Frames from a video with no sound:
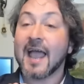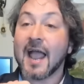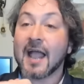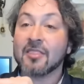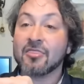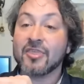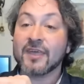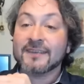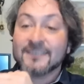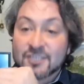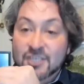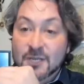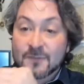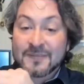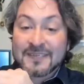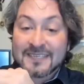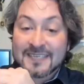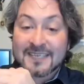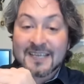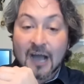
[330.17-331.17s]
And then
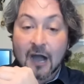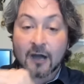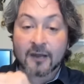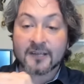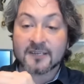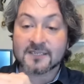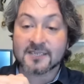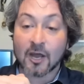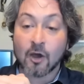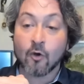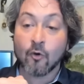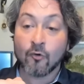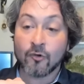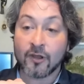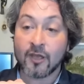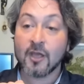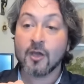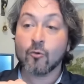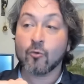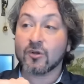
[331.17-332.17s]
GPT on its
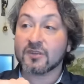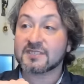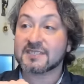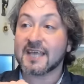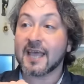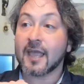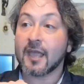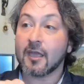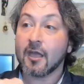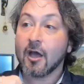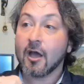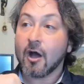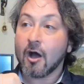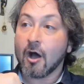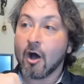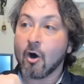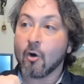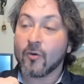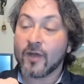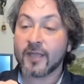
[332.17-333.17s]
own will say,
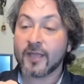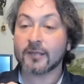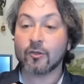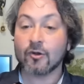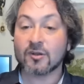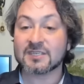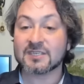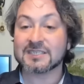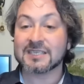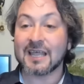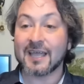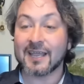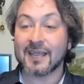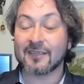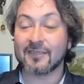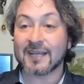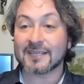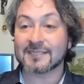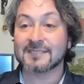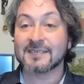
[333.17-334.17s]
oh, it looks like
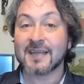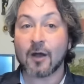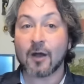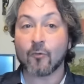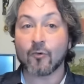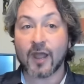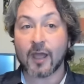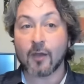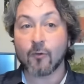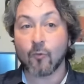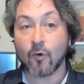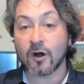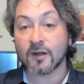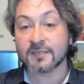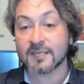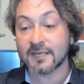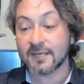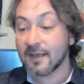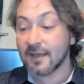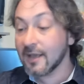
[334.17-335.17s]
that's not what I
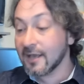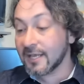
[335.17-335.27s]
wanted.